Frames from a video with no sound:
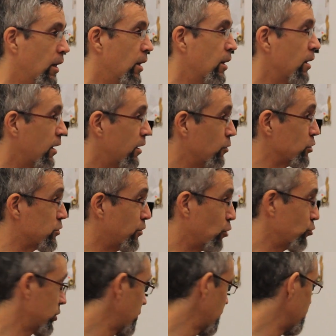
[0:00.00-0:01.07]
He was
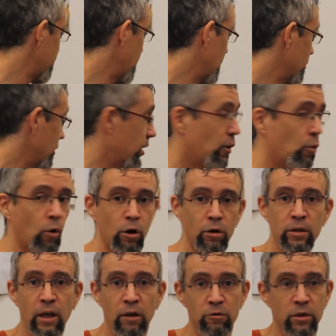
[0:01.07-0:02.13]
voted in favor and he walked
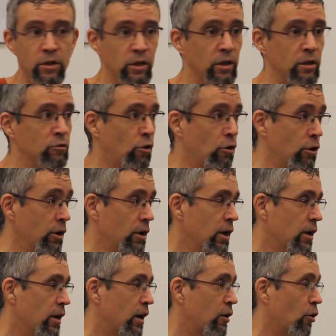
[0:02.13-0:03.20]
out the door.
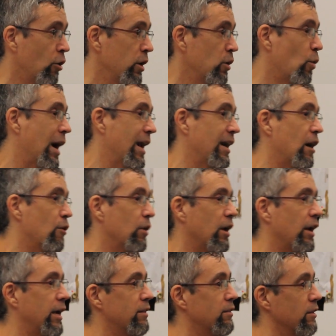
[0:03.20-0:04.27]
And only 1 hour
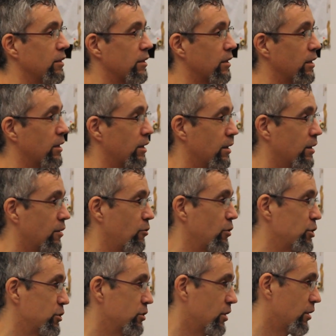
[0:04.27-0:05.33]
later, the
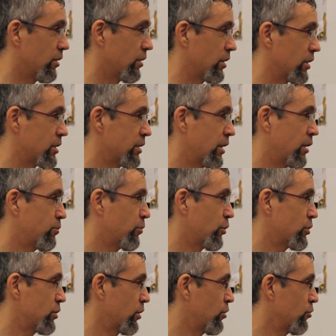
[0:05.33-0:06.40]
regional state
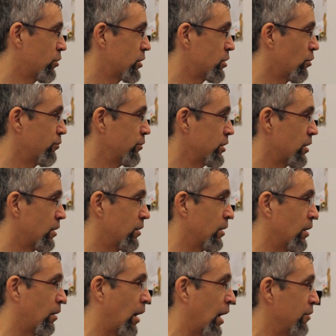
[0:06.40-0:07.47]
prosecutor's office
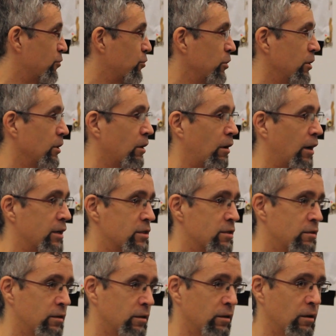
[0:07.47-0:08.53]
arrived with the arrest
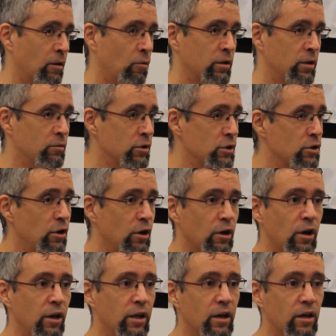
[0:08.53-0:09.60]
warrant. It was
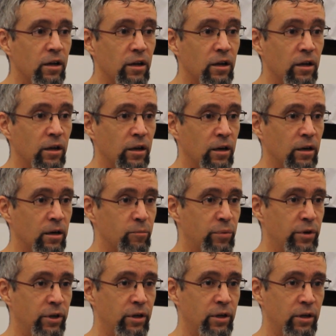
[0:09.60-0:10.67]
all clearly
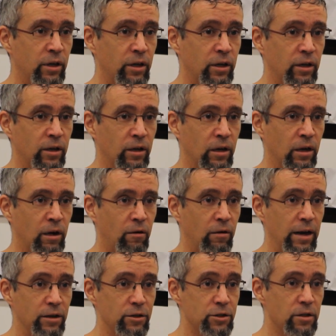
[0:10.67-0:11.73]

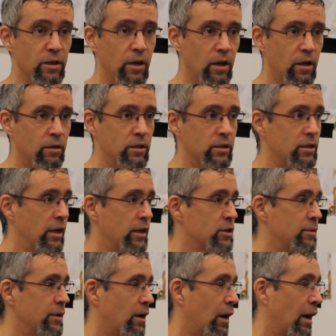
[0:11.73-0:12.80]
pre-arranged. This guy
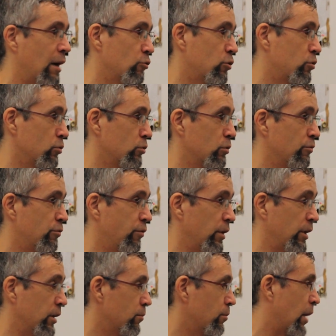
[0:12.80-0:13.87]
has been allowed to
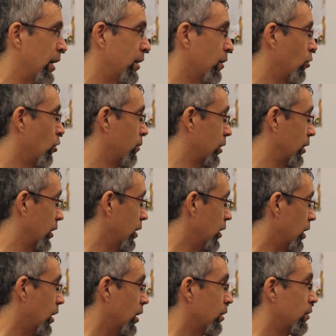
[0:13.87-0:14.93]
flee by the governor.
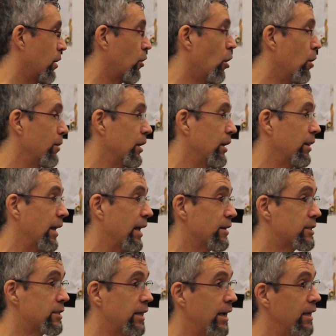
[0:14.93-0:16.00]
The governor then
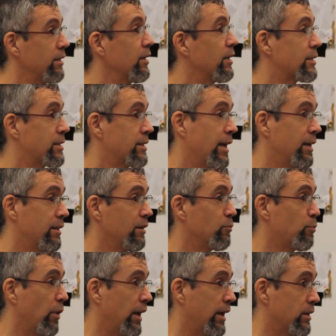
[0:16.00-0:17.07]
stayed
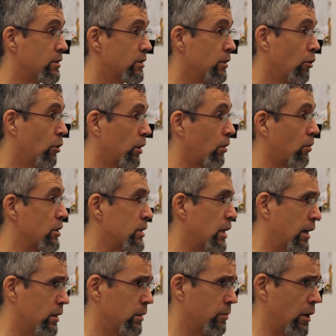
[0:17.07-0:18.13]
in place. He only
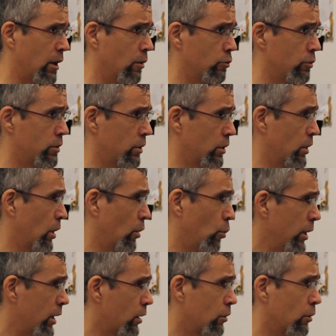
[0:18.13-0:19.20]
resigned about a
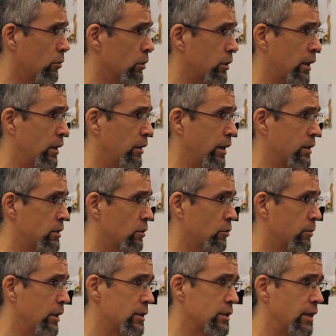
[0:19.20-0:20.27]
week ago, or 10 days
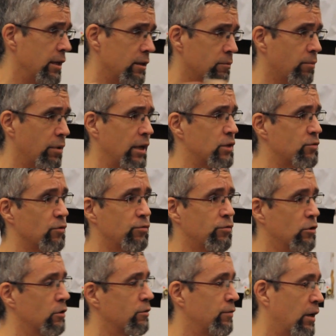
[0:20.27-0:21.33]
ago. But he stayed in place for
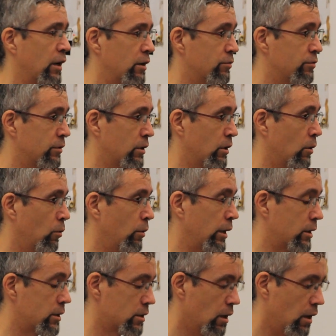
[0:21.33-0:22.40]
4 to 5
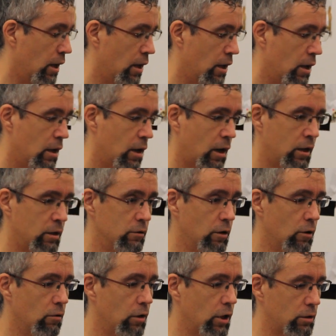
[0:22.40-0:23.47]
weeks. And you
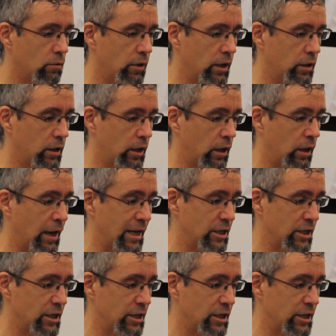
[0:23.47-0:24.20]
know what? When the